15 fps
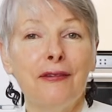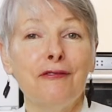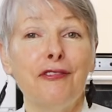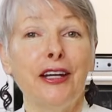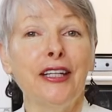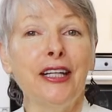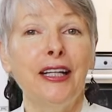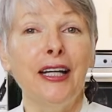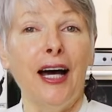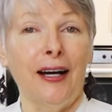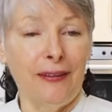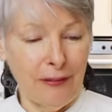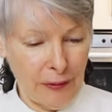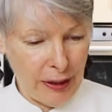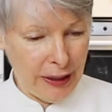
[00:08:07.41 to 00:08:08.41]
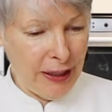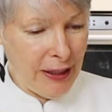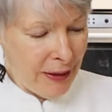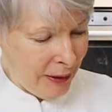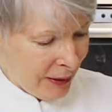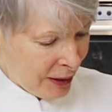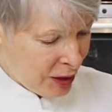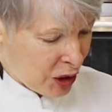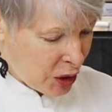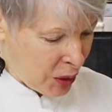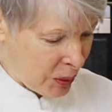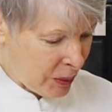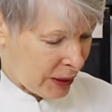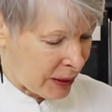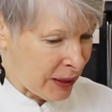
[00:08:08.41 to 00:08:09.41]
vanilla. Ready? Let's
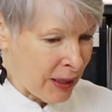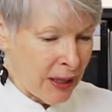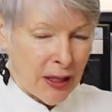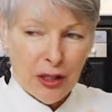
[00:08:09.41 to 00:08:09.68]
do it.